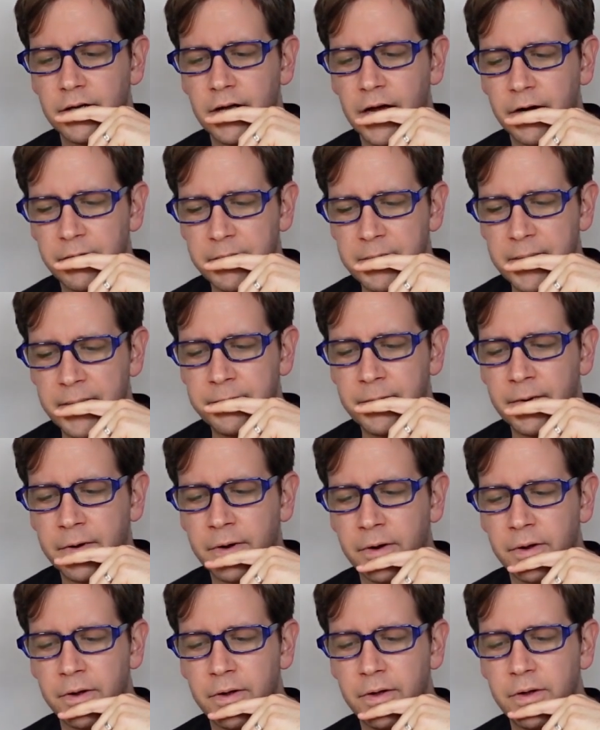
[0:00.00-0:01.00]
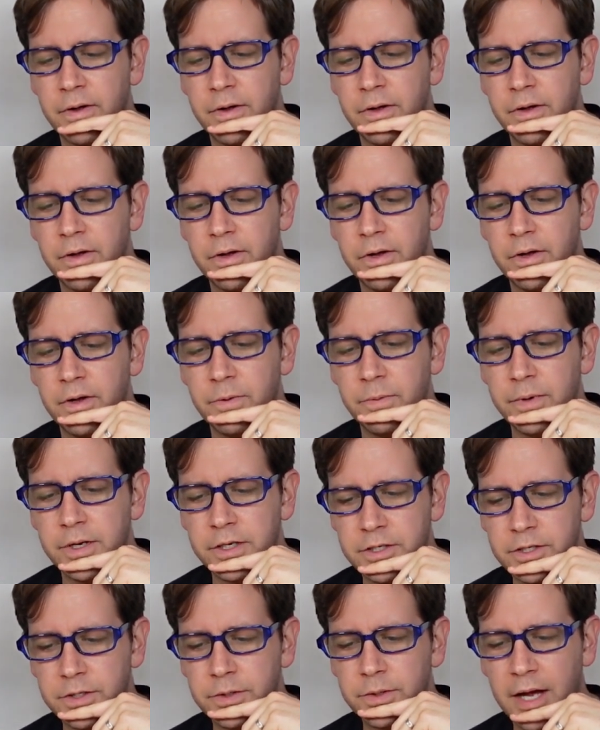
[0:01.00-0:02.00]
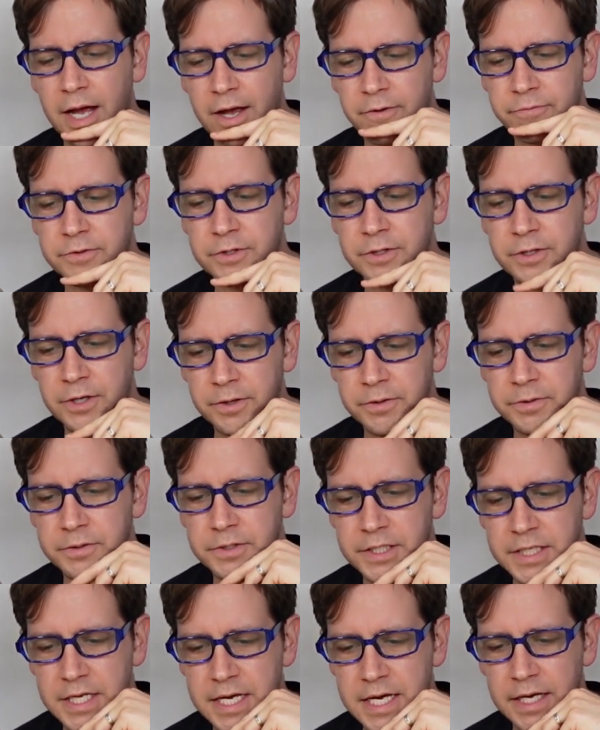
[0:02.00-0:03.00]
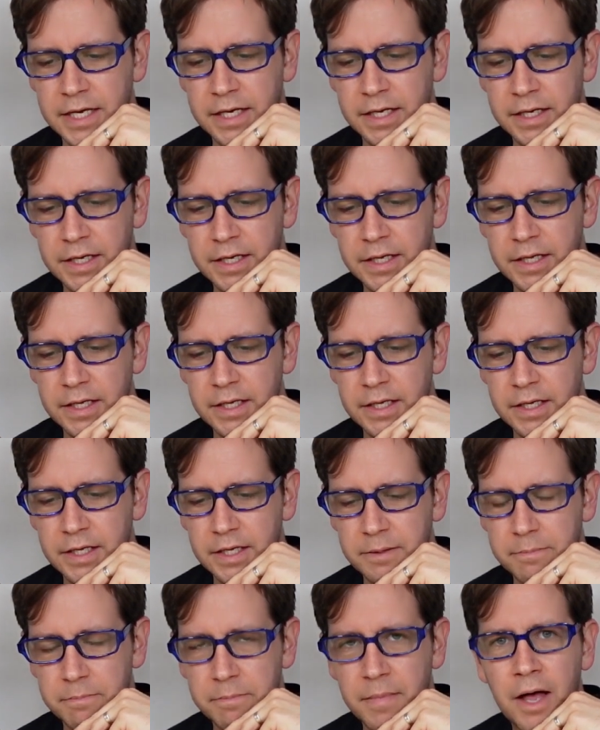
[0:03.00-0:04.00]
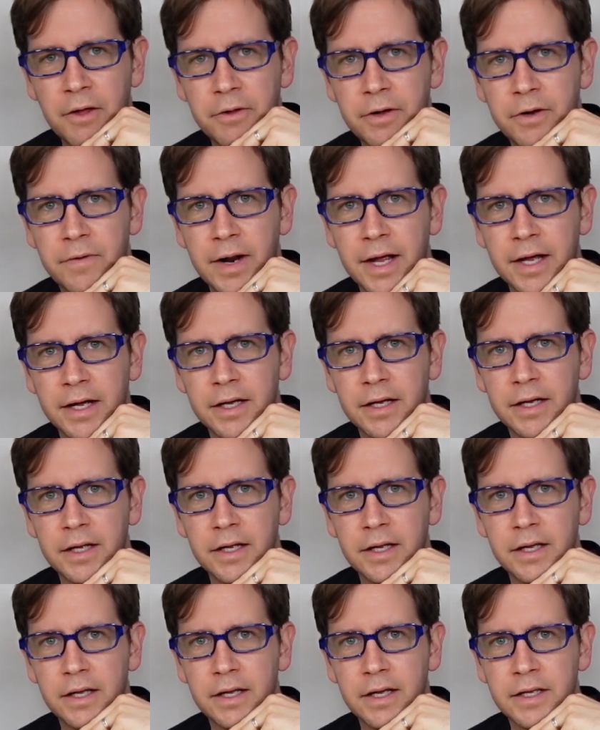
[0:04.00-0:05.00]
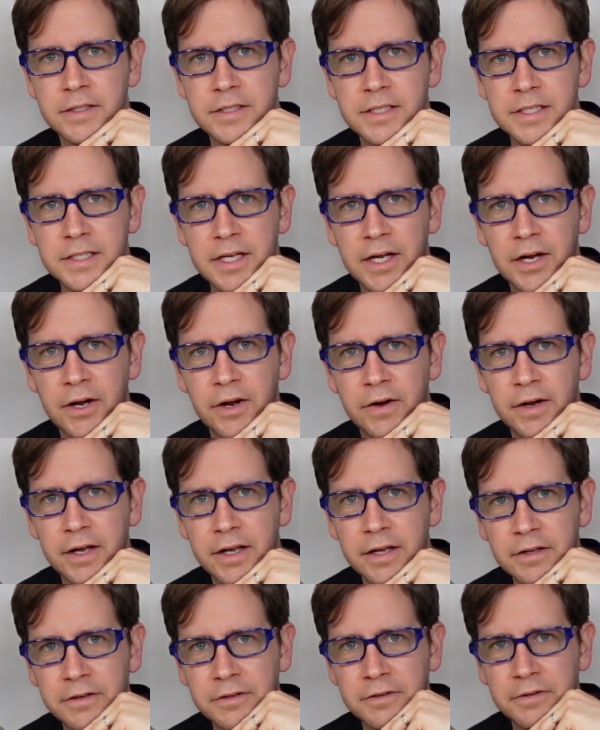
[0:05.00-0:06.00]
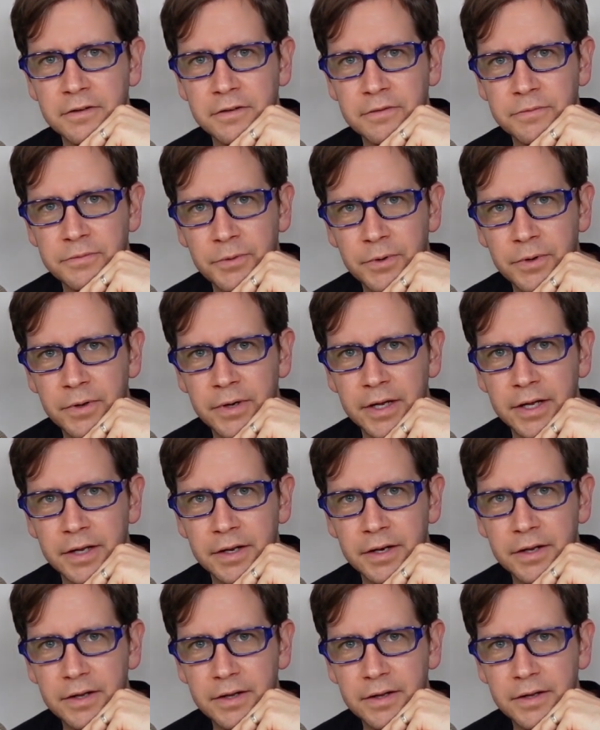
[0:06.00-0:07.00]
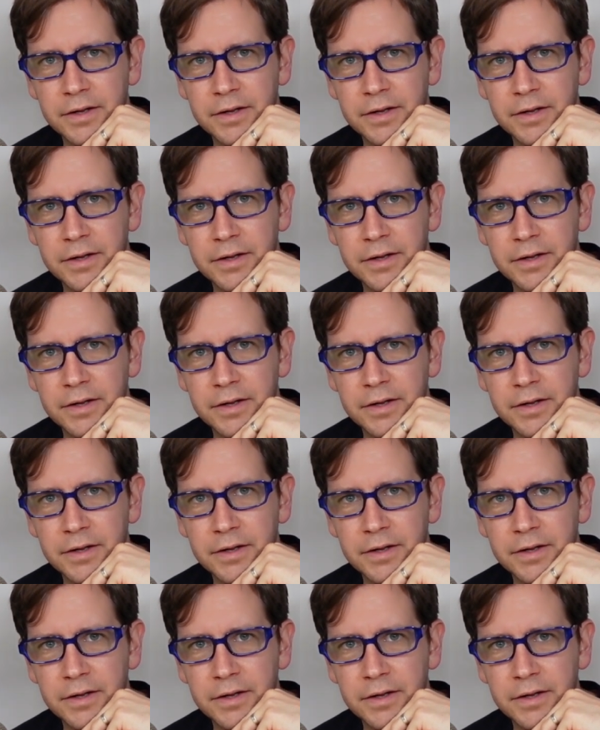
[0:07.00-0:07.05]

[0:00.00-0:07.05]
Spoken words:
I remember we do have to go see Malcorek and stare into the void.